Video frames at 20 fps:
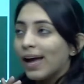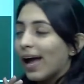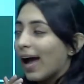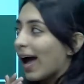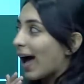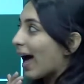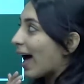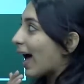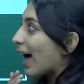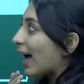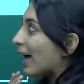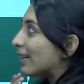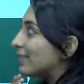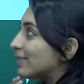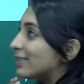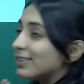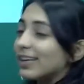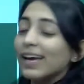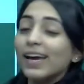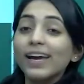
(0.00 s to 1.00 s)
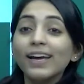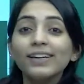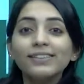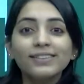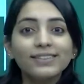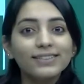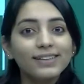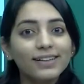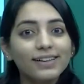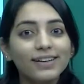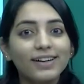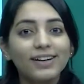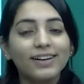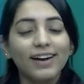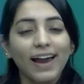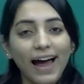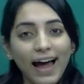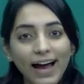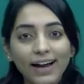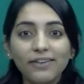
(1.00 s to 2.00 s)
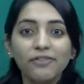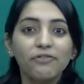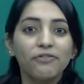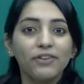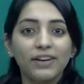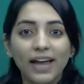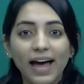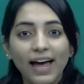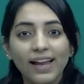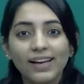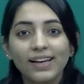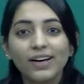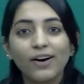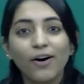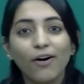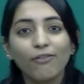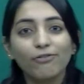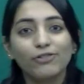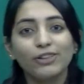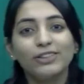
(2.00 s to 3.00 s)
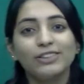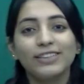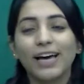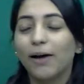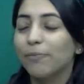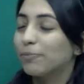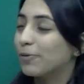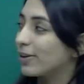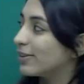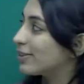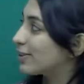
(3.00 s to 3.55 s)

And today it's the grand finale of the chapter